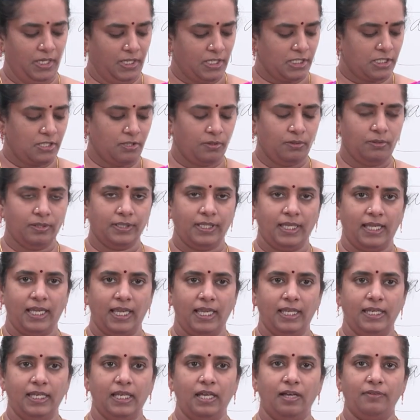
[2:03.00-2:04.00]
So, the
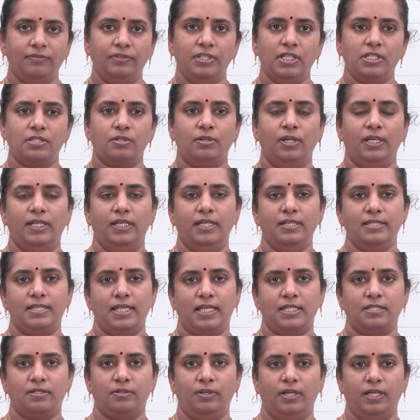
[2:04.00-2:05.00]
area of the square is
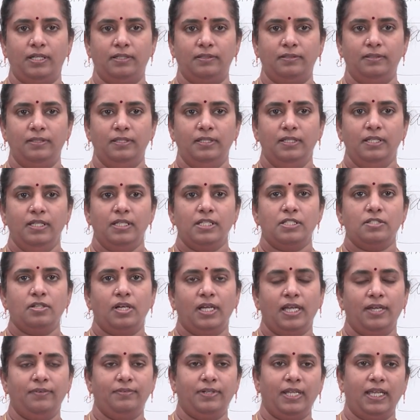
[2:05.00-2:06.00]
x square. So,
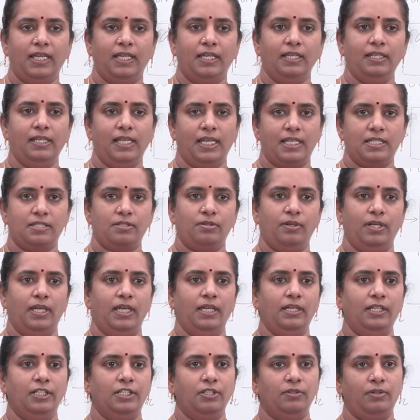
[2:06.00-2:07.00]
I have taken x
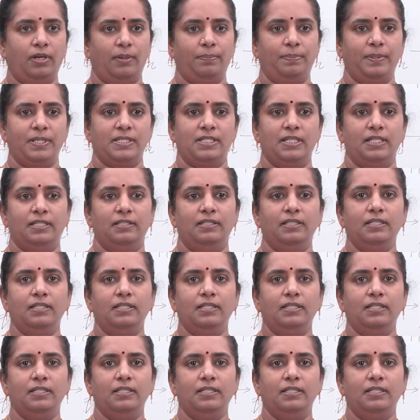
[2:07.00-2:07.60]
square to represent